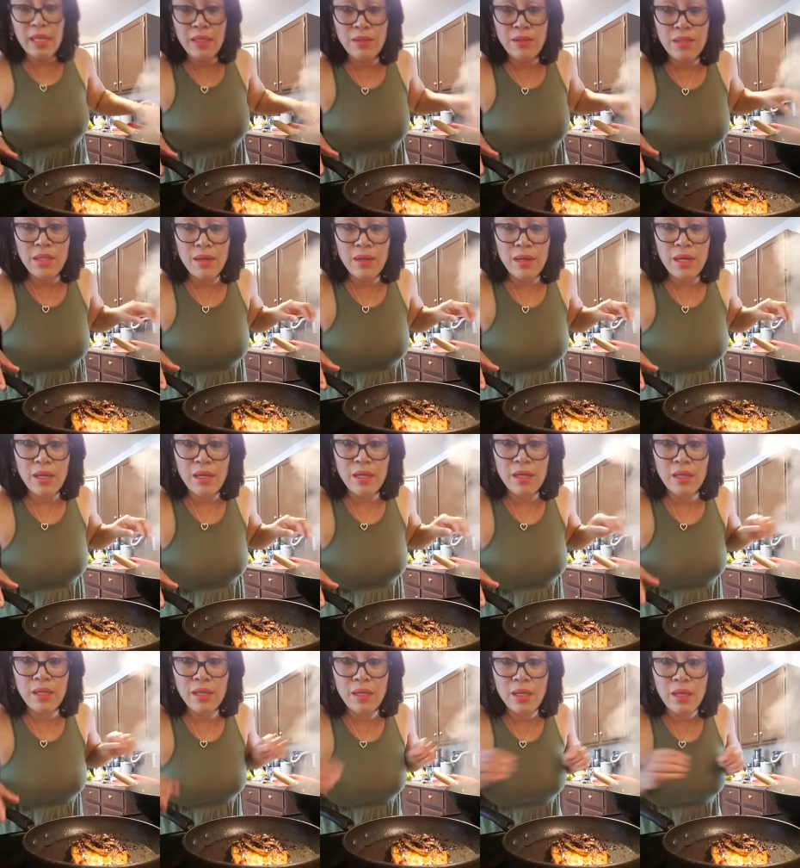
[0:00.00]
you thought
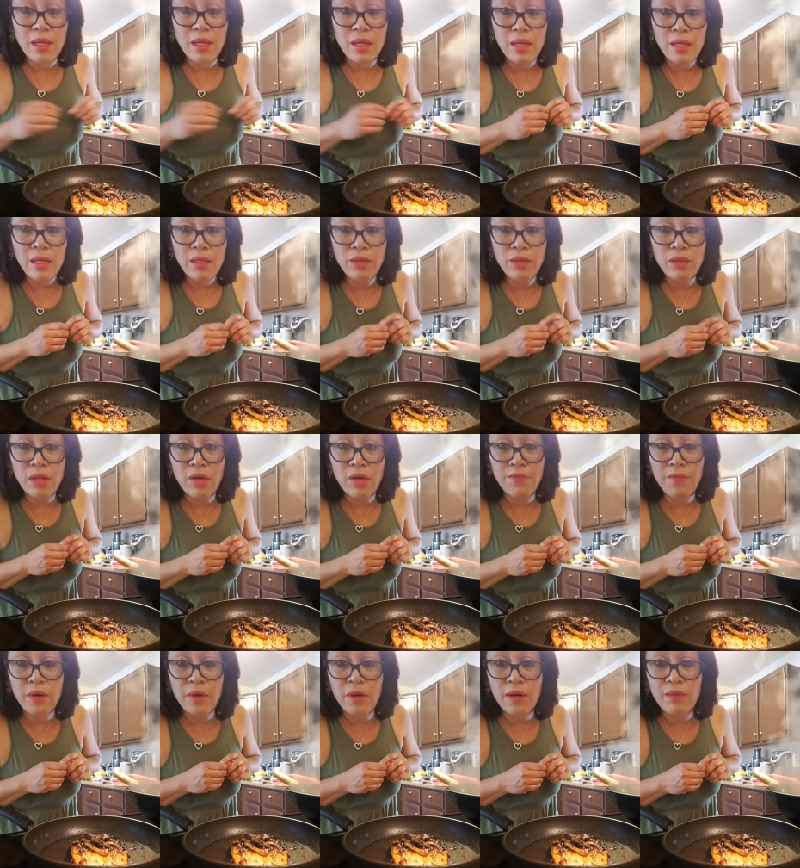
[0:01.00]
you thought
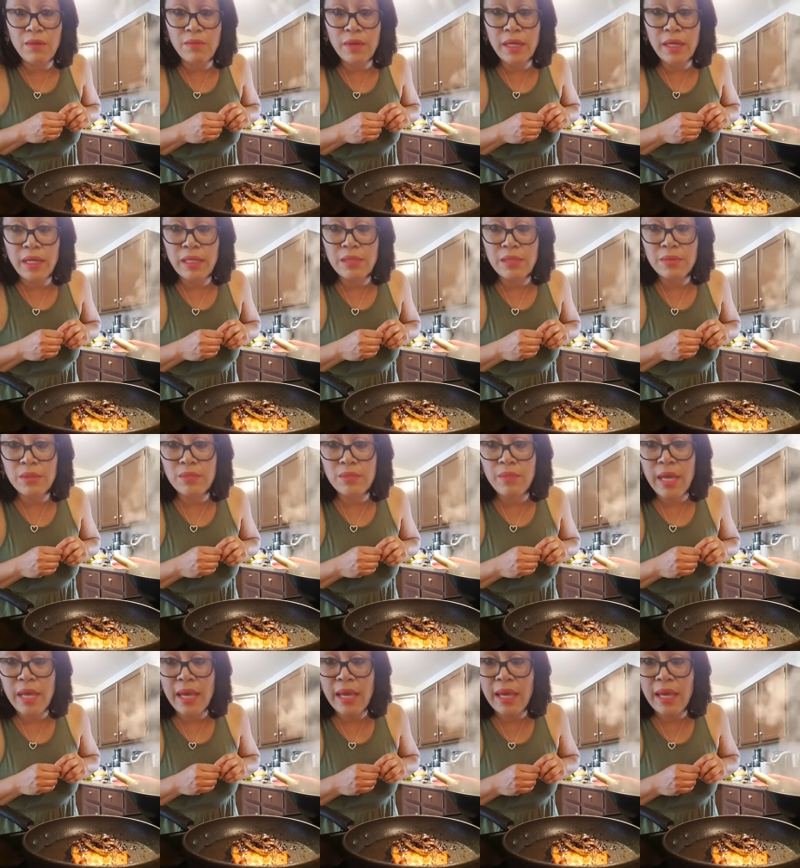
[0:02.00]
farm raised was
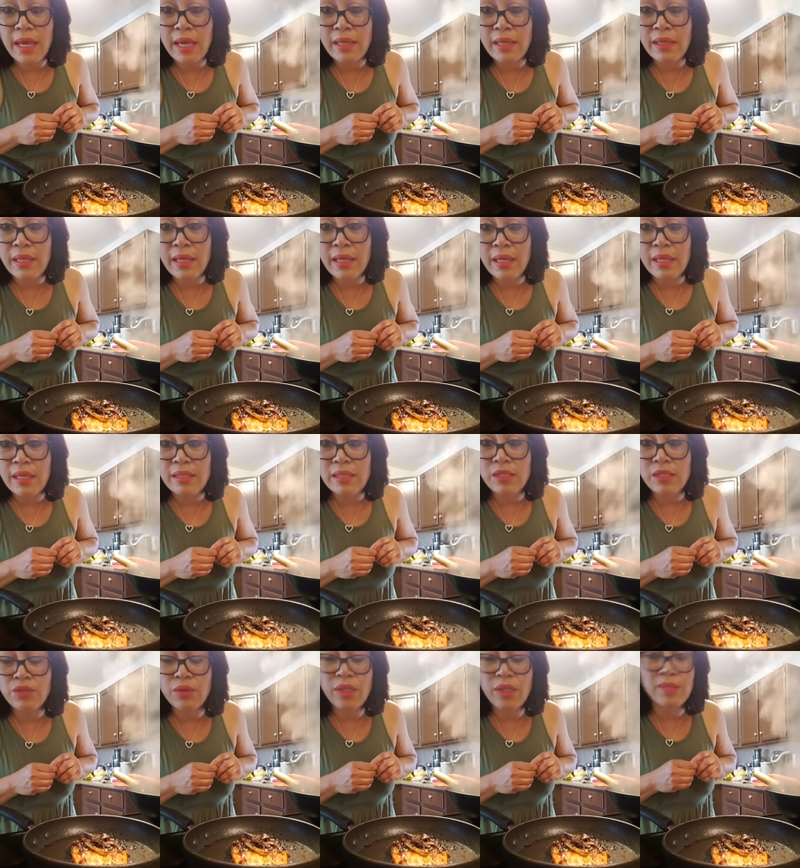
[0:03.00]
bad. Thanks.
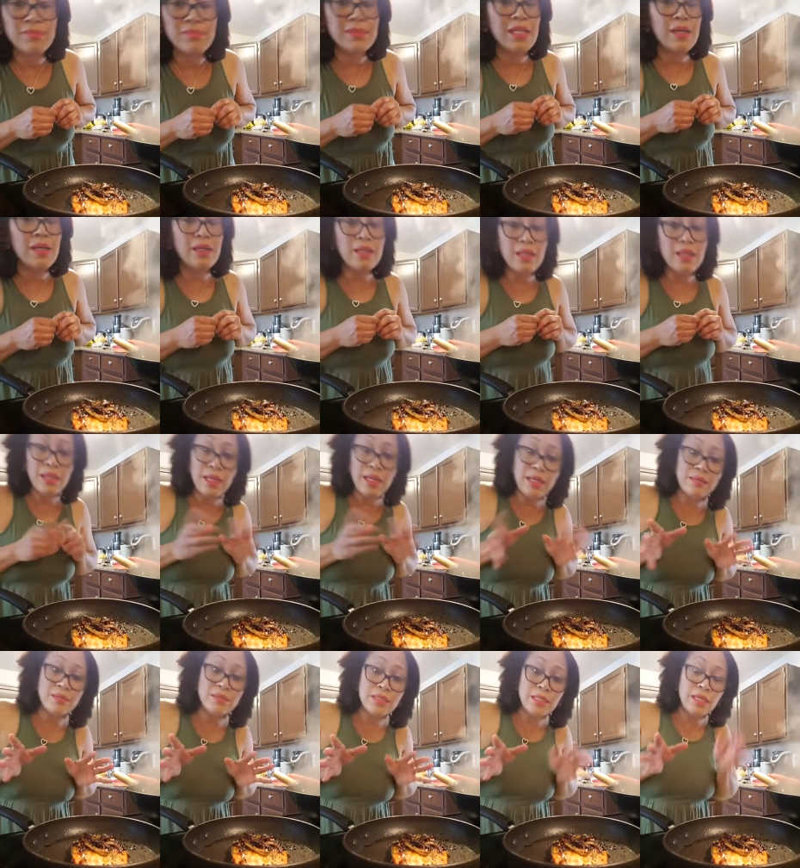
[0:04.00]
Enjoy. Like
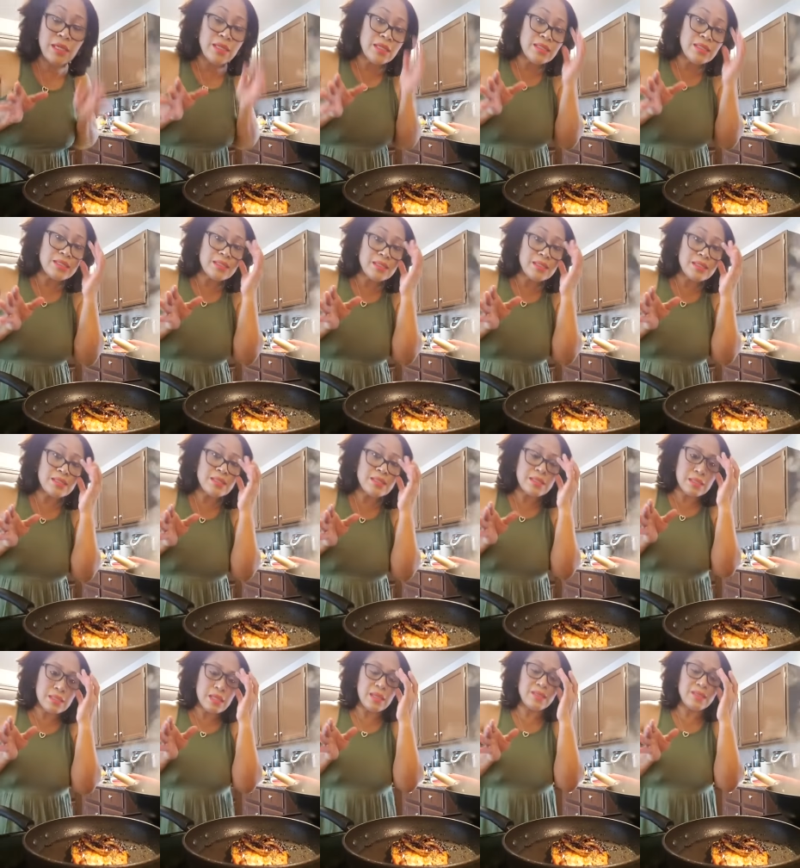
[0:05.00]
I'm saying, it's it's
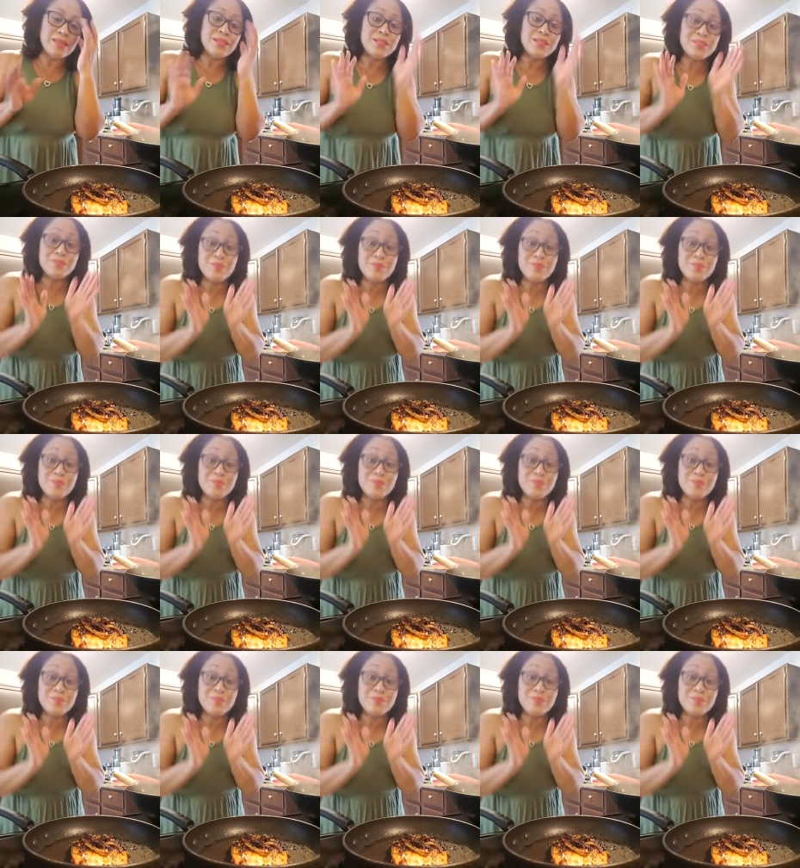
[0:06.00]
it's like this